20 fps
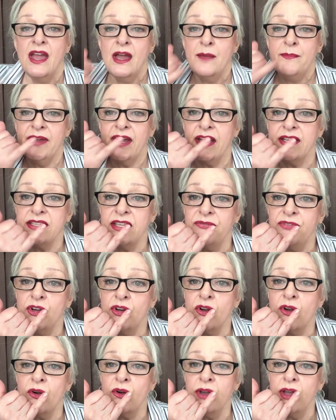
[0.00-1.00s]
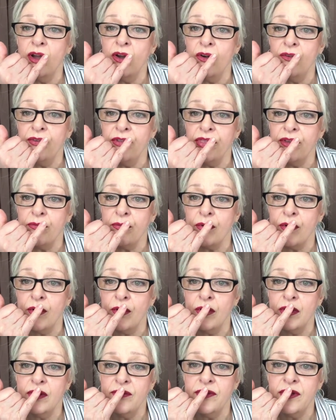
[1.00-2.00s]
Because if you're going over the
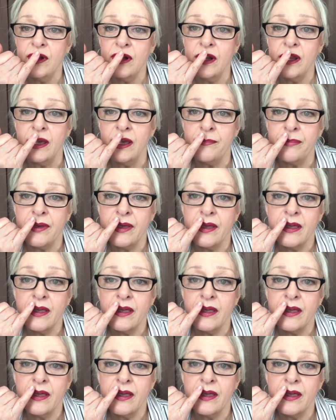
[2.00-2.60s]
roll of your lip